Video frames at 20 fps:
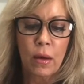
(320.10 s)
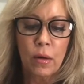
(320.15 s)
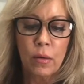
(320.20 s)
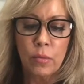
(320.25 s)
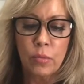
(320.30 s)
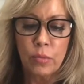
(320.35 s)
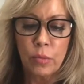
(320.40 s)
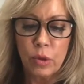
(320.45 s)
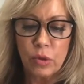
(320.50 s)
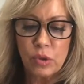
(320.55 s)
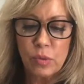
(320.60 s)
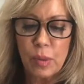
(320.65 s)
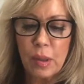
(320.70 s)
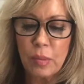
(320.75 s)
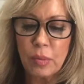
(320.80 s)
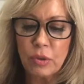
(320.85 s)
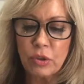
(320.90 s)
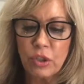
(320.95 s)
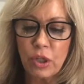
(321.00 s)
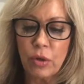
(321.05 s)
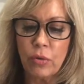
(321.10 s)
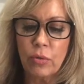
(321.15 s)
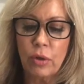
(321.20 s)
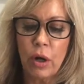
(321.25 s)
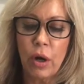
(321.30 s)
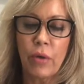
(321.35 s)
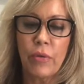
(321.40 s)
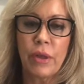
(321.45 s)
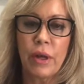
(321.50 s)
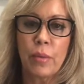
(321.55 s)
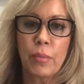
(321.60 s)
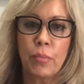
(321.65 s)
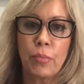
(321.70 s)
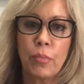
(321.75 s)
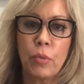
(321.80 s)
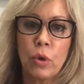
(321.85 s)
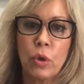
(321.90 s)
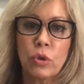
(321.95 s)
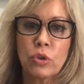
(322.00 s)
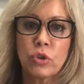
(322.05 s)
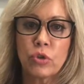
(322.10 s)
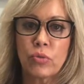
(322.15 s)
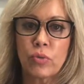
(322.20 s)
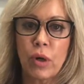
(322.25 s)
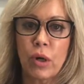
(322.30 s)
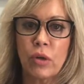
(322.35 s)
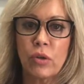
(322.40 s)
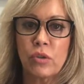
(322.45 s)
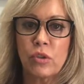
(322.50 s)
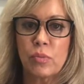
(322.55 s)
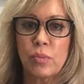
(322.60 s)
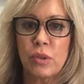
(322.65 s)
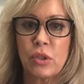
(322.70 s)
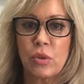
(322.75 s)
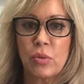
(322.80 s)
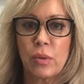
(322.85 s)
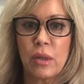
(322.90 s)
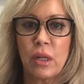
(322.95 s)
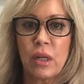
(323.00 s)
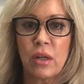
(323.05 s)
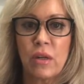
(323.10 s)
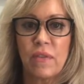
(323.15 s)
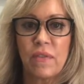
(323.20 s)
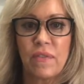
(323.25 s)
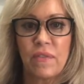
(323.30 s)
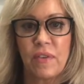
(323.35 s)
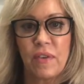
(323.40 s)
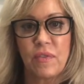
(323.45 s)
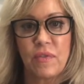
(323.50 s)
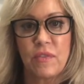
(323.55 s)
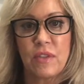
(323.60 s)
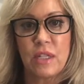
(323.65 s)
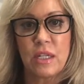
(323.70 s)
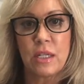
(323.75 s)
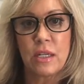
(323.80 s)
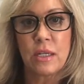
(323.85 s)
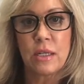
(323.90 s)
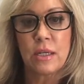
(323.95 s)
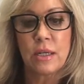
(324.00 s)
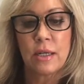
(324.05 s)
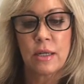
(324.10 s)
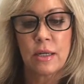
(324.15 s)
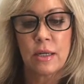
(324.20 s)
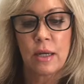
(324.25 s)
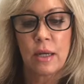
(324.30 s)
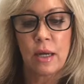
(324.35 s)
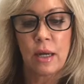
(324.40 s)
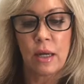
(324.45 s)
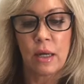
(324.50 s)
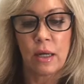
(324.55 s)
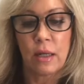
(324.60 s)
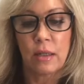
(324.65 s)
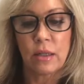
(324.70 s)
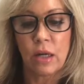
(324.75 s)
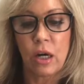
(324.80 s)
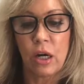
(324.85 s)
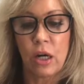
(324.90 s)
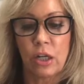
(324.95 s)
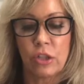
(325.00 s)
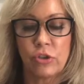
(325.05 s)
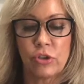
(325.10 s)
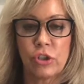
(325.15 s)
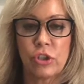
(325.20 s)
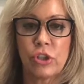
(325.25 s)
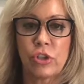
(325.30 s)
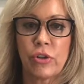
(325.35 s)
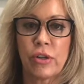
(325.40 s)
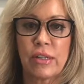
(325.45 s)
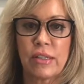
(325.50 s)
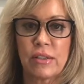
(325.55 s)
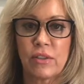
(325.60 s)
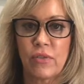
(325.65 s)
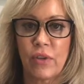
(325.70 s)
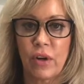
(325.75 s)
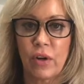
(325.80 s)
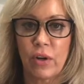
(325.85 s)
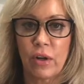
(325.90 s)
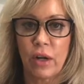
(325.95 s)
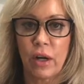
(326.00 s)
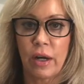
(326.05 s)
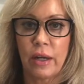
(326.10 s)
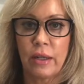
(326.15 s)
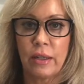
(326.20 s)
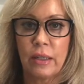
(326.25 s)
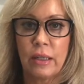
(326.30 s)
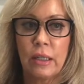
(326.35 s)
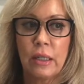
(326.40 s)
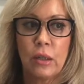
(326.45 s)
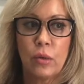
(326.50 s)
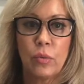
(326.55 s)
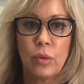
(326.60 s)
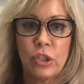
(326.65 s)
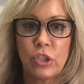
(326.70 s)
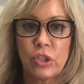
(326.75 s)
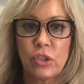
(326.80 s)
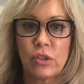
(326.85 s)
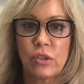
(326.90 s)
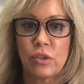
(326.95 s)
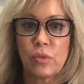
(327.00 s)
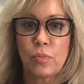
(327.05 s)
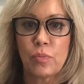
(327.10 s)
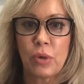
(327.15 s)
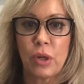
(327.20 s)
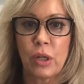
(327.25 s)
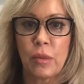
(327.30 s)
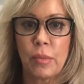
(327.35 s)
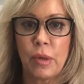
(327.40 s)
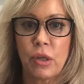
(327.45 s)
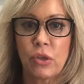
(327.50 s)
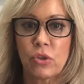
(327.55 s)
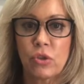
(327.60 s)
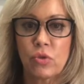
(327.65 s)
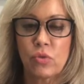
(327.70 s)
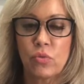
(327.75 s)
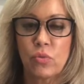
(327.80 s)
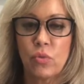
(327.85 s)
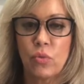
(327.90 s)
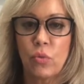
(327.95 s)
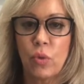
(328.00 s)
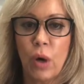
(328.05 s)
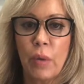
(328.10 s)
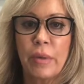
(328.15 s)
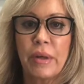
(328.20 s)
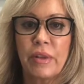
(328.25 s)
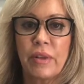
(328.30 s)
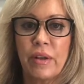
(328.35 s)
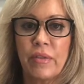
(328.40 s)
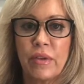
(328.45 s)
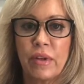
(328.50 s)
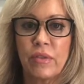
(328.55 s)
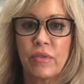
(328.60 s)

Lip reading: Most people don't know that mold grows between 50 and 100 degrees Fahrenheit, which is pretty much what we live in.